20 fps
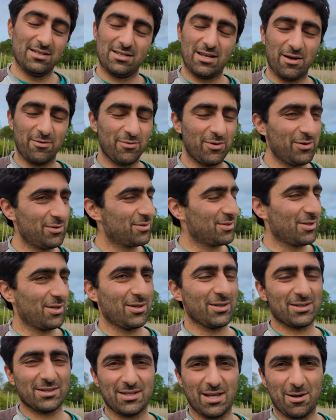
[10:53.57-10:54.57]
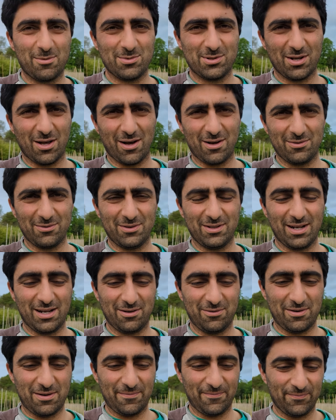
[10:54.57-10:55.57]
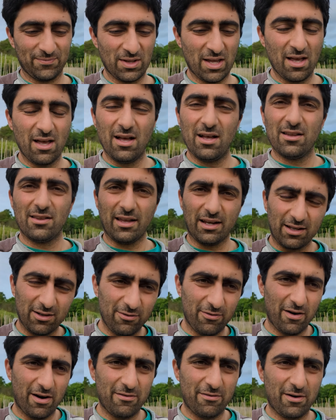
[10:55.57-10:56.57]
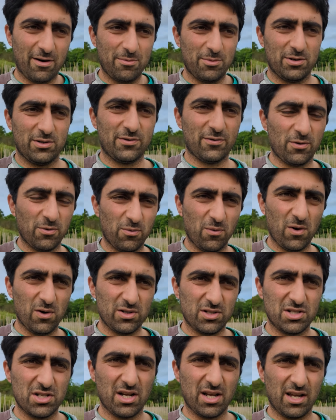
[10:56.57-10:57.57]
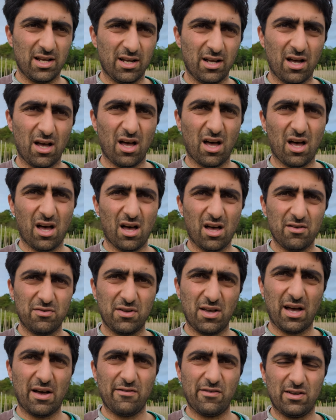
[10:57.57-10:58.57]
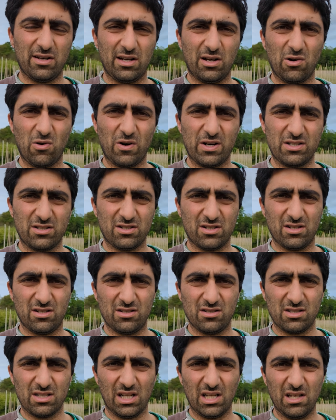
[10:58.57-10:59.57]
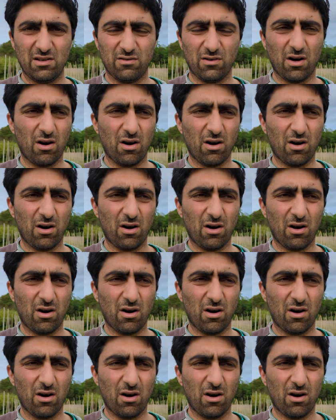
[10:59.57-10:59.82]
rootstock, same sandwood. Anyway, thank you very, very much for watching. If you have any questions, leave